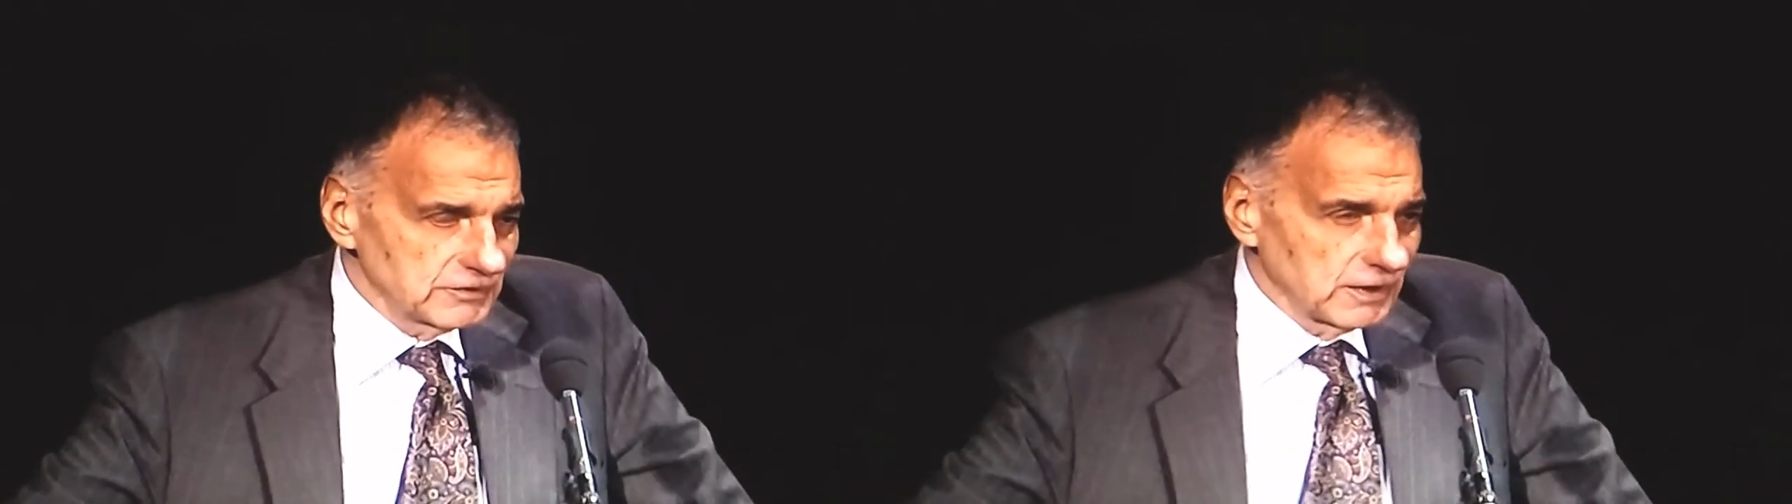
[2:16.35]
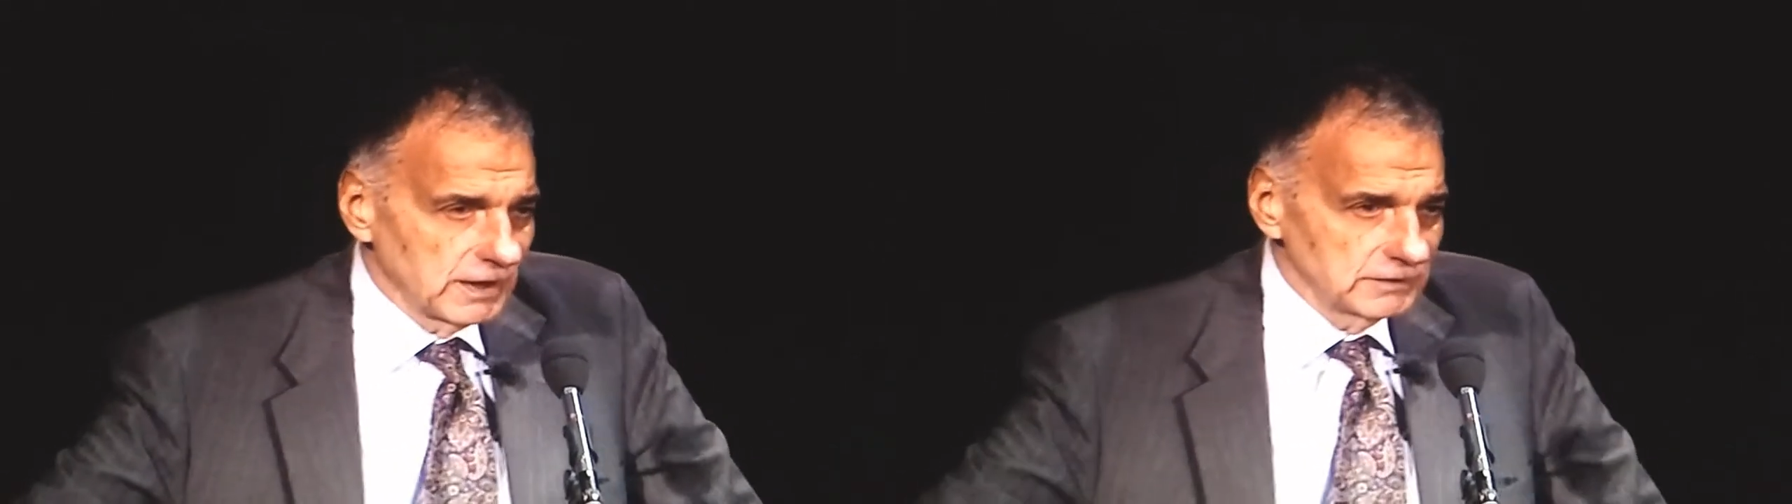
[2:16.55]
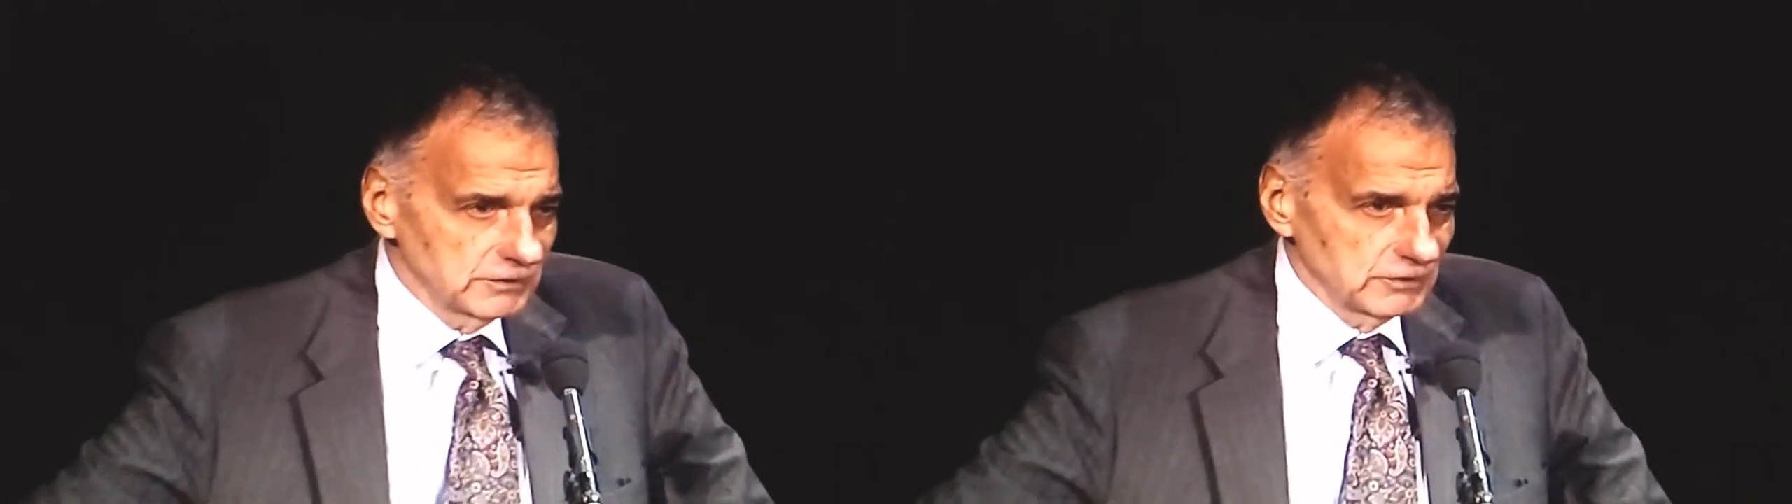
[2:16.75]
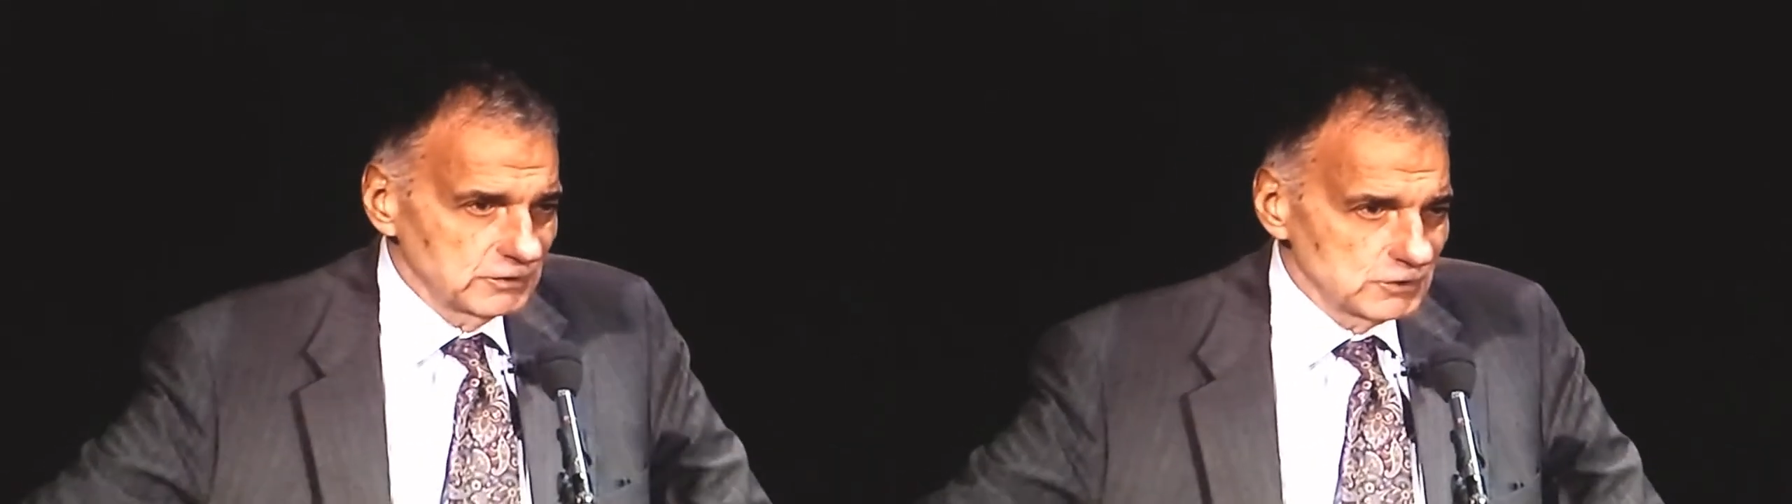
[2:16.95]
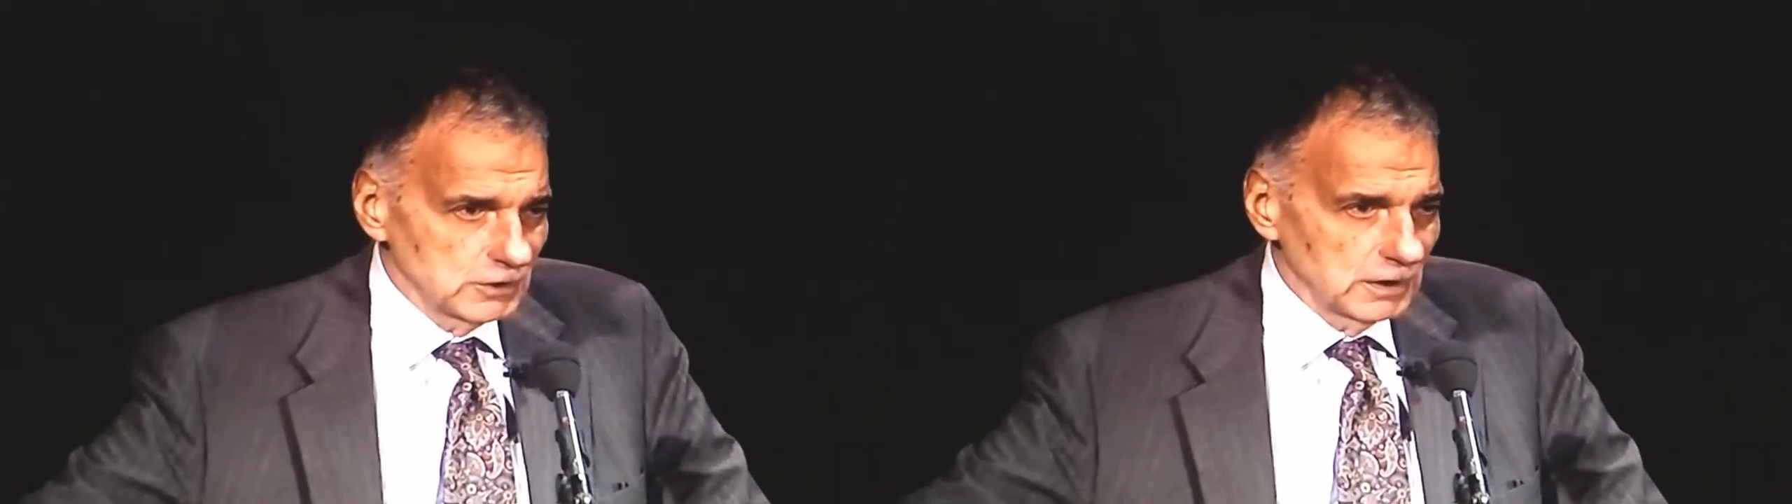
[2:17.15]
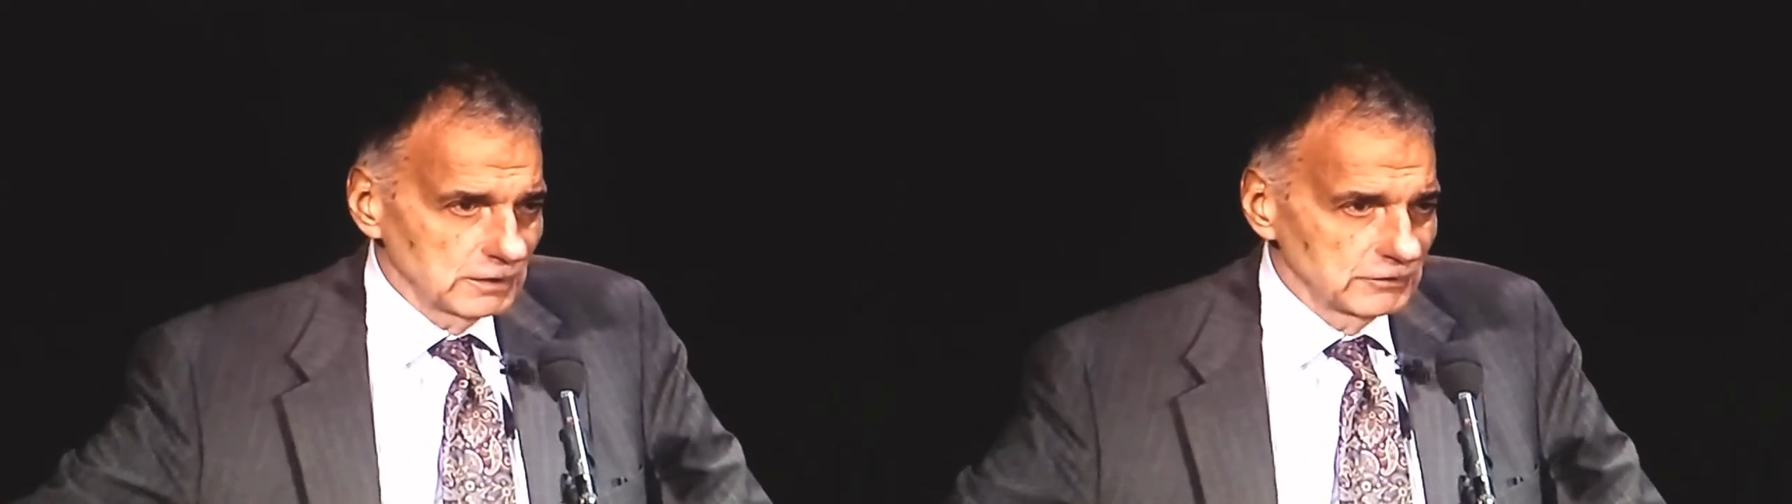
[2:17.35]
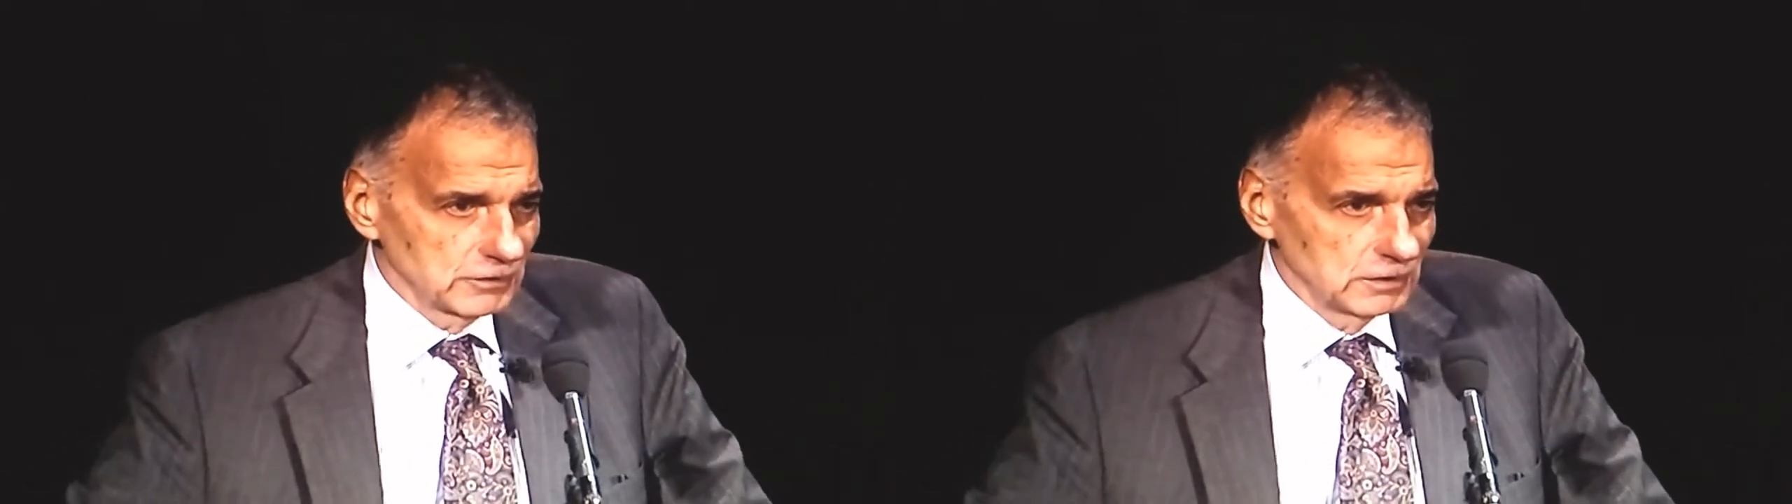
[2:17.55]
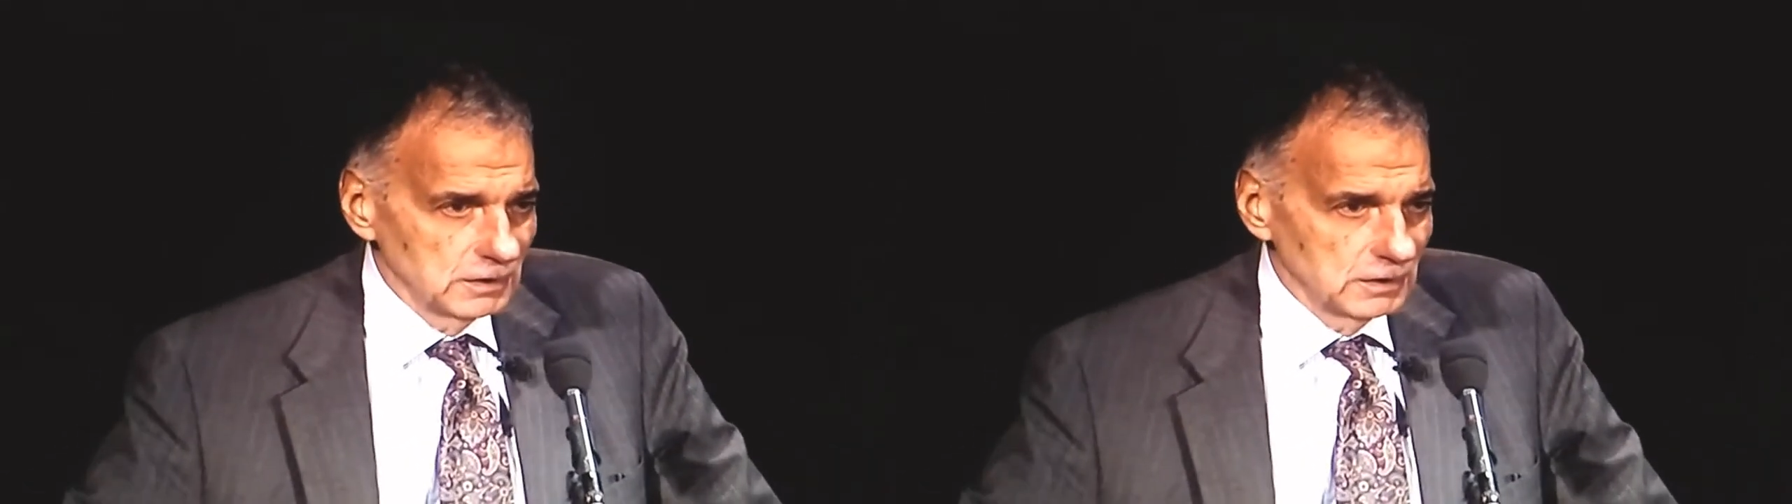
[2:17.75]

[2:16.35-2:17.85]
scientists and engineers